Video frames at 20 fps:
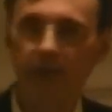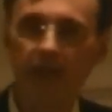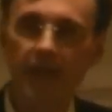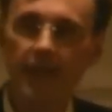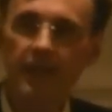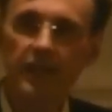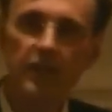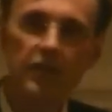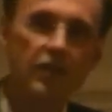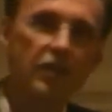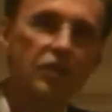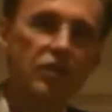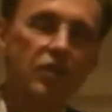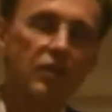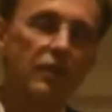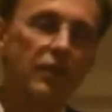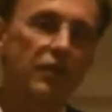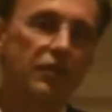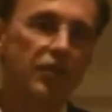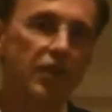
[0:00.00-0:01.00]
I mean, I get these
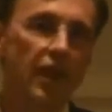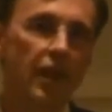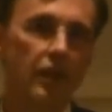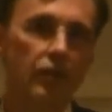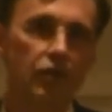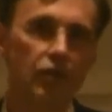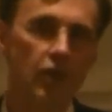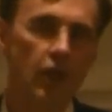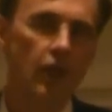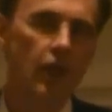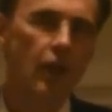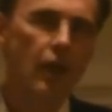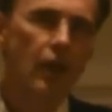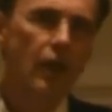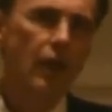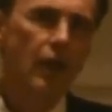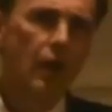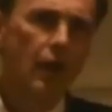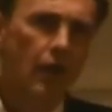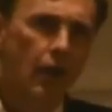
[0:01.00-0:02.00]
conservatives on who say,
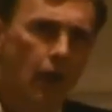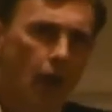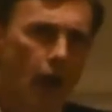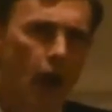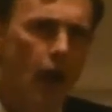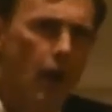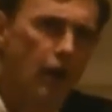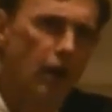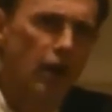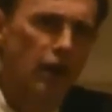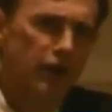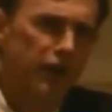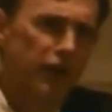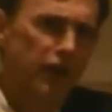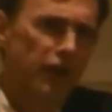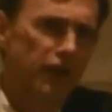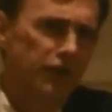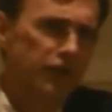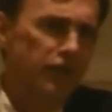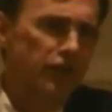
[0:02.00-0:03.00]
oh, well, you
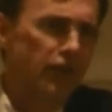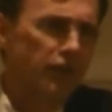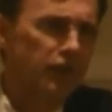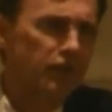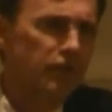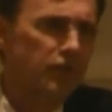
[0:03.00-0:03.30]
know, it's